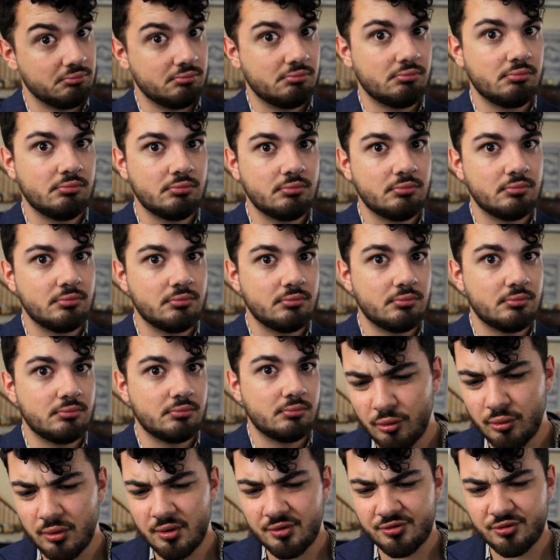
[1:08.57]
Most style
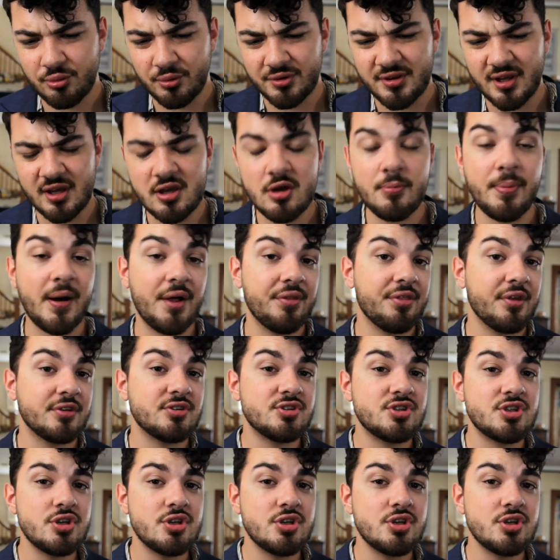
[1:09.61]
gurus will tell you about the